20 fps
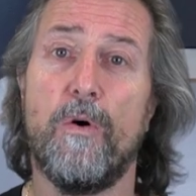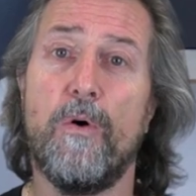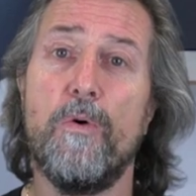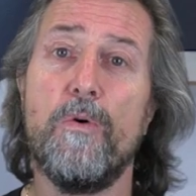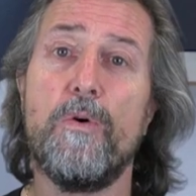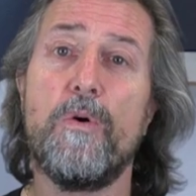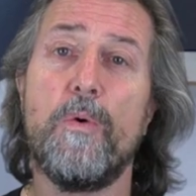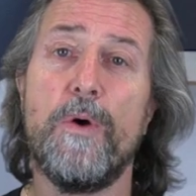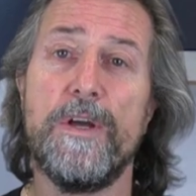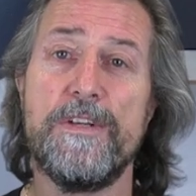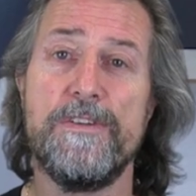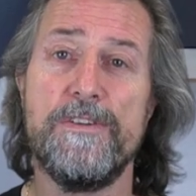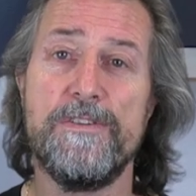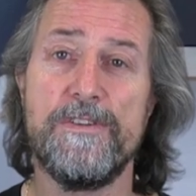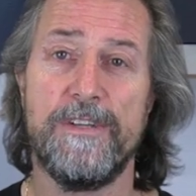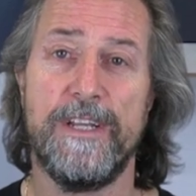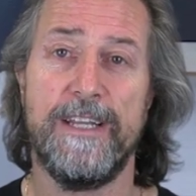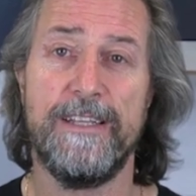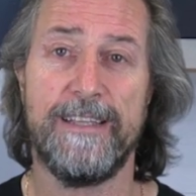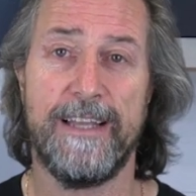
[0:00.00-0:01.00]
all questions
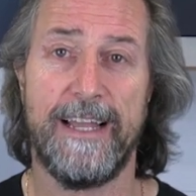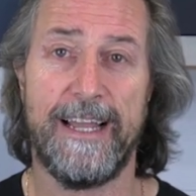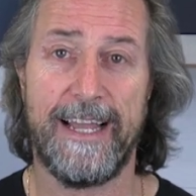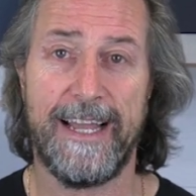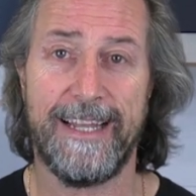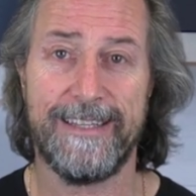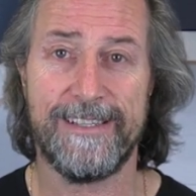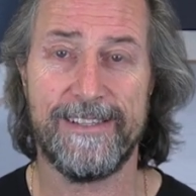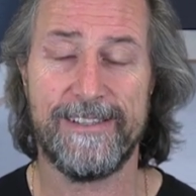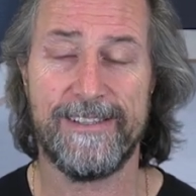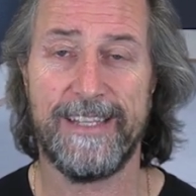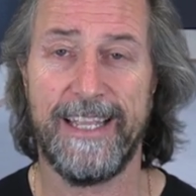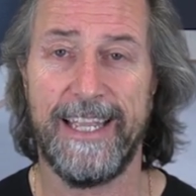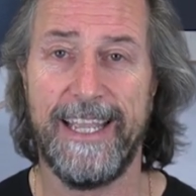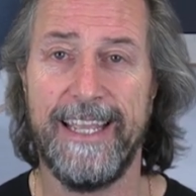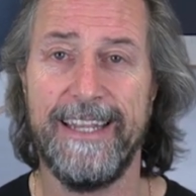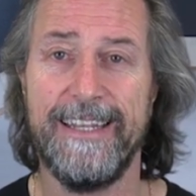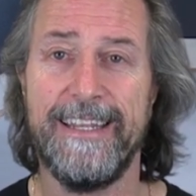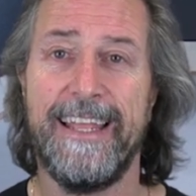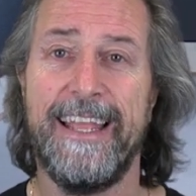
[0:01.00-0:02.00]
you need to
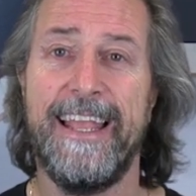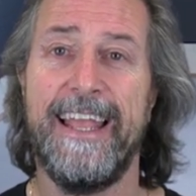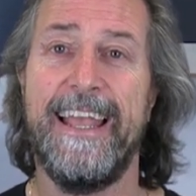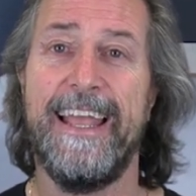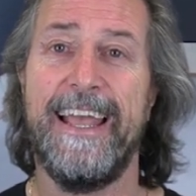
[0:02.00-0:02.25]
understand,